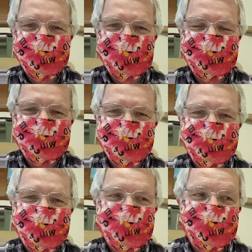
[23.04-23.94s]

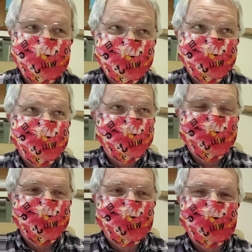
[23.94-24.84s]
session
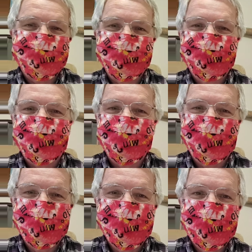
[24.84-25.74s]
place,
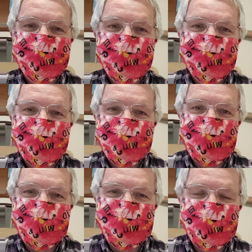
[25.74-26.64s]
or
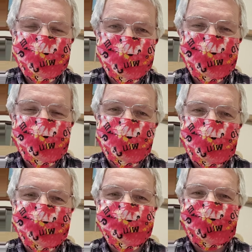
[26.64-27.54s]
like I go into a
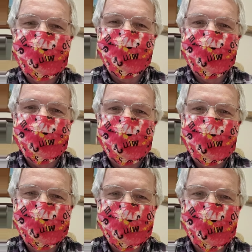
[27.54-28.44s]
quick shop,
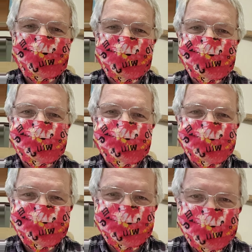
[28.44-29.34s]
or I go in
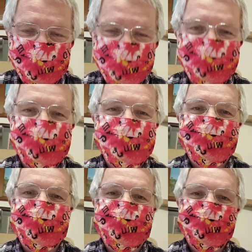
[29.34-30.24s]

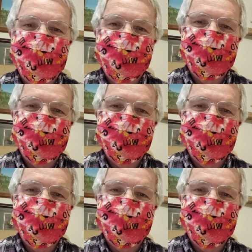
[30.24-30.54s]
groceries or